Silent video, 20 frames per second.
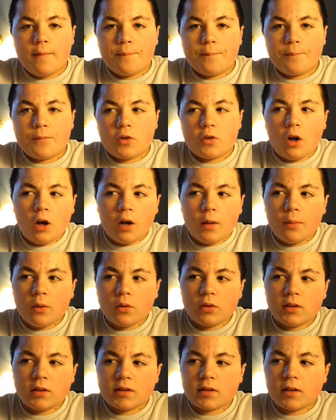talk
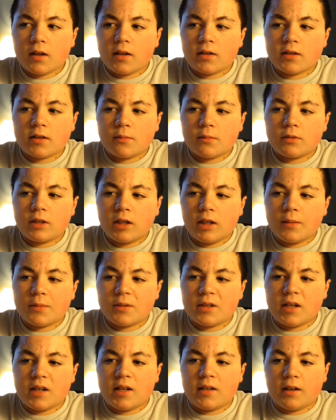about this guy
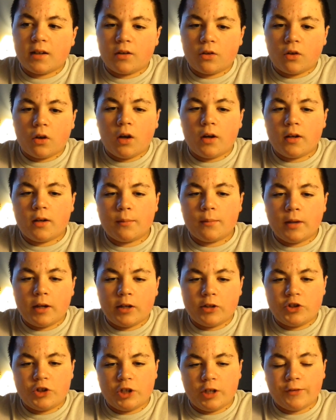sometimes, and I got him
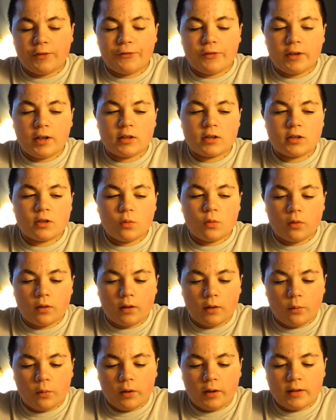at G-Fest when
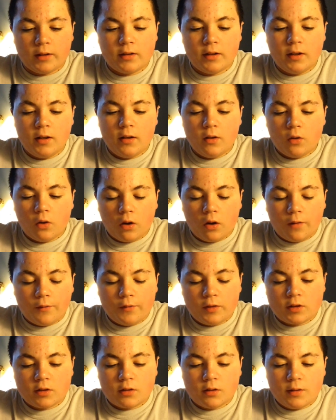I went,
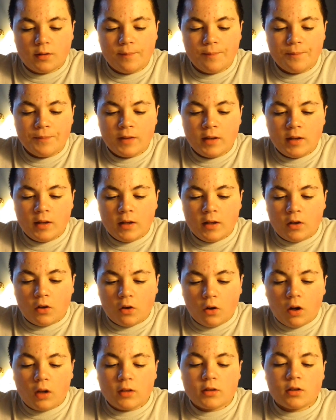obviously.
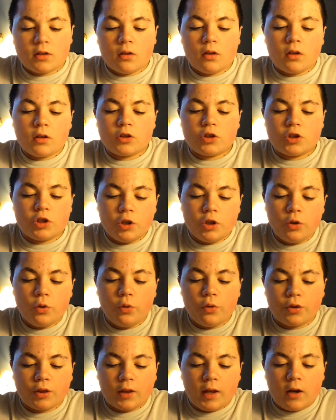Godzilla
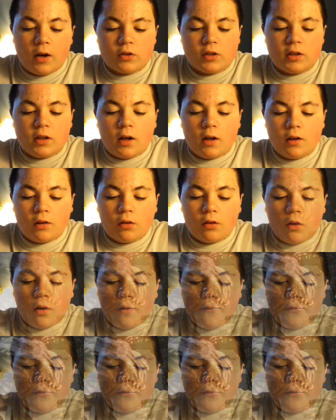2000. I love